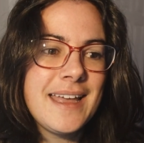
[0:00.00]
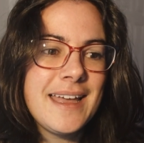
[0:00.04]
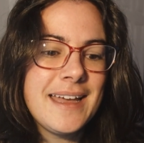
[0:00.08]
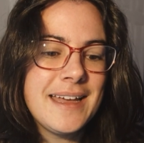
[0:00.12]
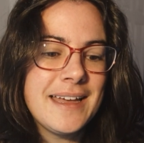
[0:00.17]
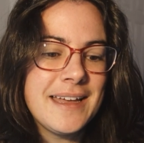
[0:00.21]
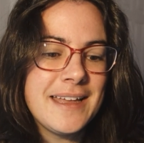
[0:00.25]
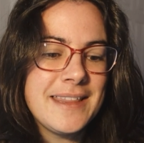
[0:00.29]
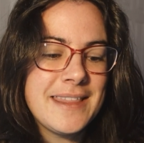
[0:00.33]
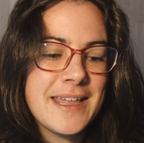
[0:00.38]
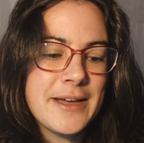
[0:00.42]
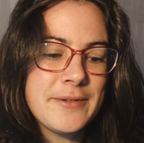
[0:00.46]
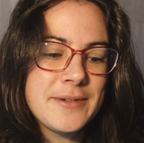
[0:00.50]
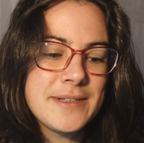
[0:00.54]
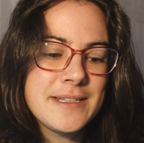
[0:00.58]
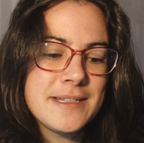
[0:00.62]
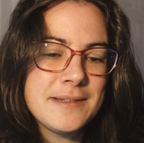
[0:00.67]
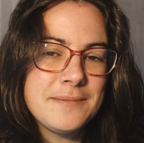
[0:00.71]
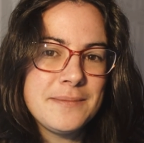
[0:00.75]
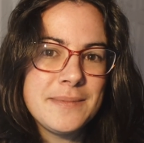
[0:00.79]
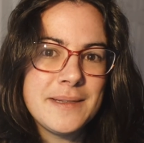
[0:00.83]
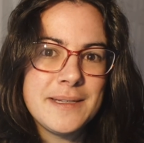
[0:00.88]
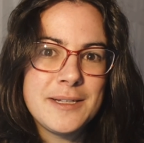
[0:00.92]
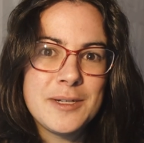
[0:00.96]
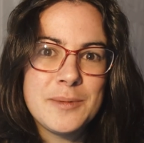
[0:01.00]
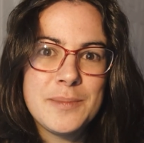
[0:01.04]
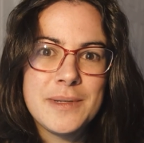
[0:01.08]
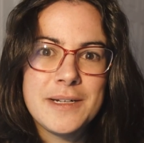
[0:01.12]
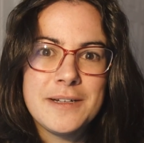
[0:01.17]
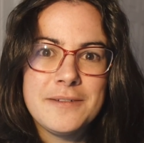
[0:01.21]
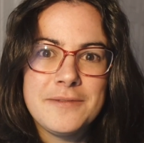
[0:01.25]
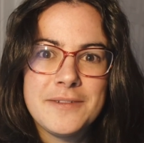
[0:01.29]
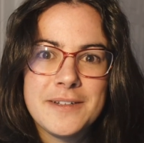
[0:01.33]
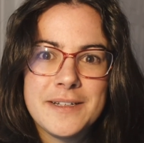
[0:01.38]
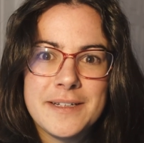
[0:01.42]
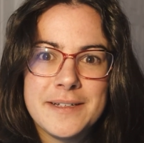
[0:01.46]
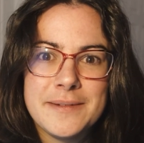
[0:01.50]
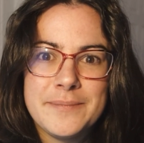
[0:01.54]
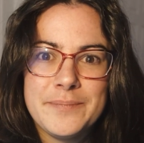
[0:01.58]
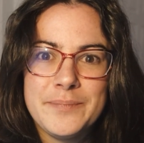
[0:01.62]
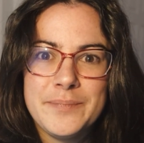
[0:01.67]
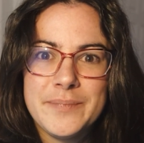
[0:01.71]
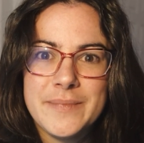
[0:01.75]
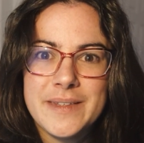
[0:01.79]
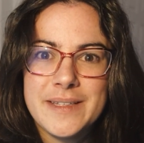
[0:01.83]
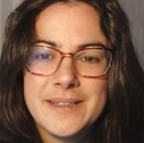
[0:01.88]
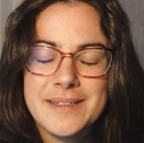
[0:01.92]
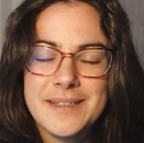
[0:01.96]
That was a little bit of a
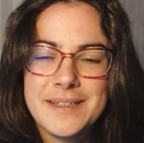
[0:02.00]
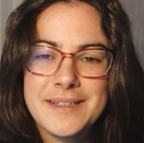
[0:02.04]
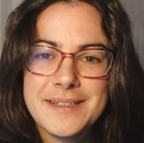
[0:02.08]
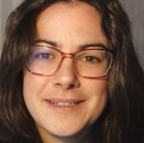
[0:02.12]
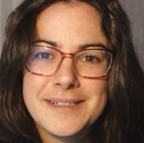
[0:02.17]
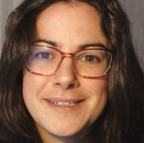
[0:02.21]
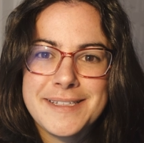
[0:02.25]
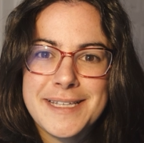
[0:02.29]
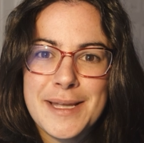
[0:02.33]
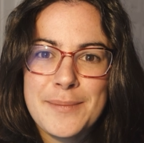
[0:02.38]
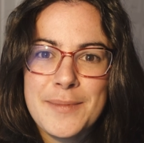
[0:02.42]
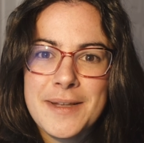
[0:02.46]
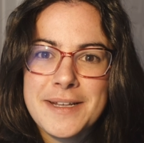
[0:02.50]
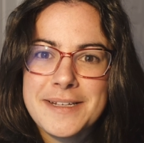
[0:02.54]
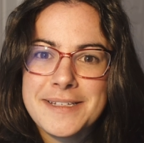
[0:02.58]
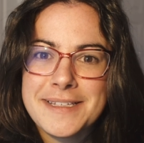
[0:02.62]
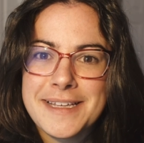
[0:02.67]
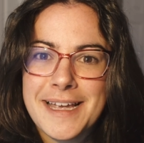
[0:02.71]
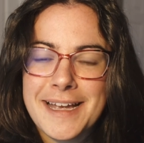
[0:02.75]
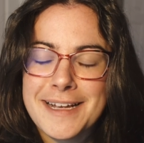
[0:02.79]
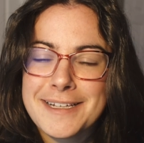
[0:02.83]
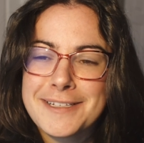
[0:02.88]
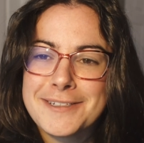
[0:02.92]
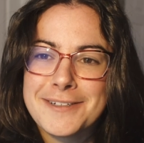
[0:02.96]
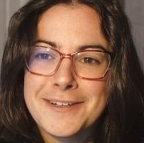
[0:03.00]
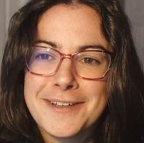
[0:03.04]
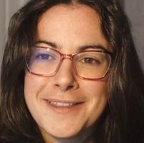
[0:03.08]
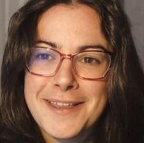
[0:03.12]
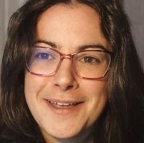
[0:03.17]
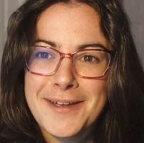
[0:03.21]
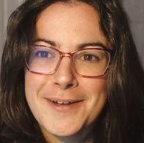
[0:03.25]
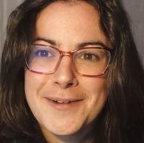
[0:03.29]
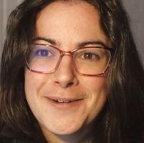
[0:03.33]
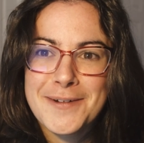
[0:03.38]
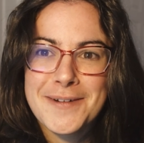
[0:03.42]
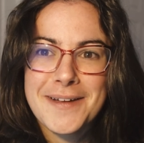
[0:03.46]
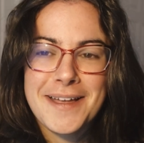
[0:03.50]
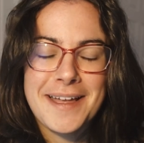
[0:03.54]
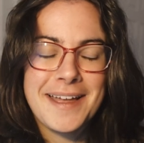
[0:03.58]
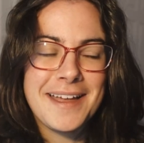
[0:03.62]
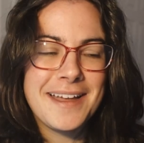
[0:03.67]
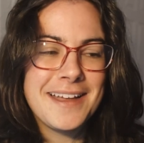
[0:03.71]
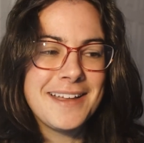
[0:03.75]
semi-disaster though,